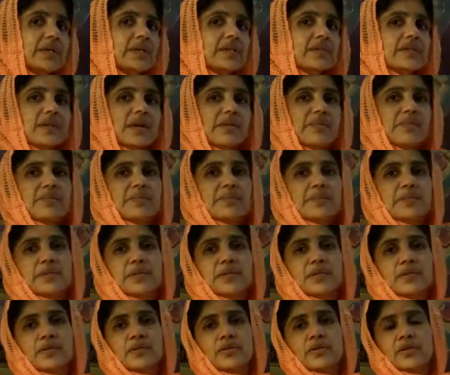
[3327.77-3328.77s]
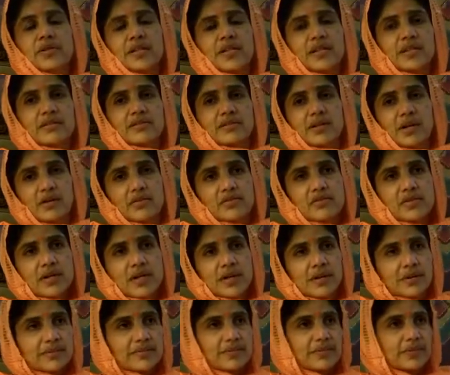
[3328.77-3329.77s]
some droning sound
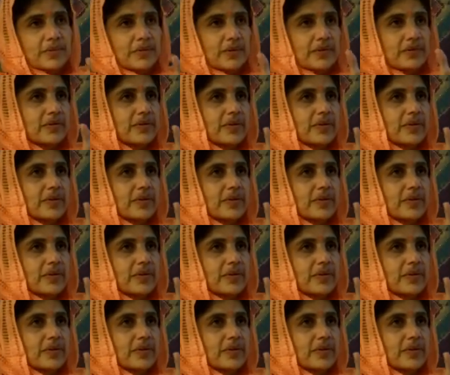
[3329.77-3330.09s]
comes or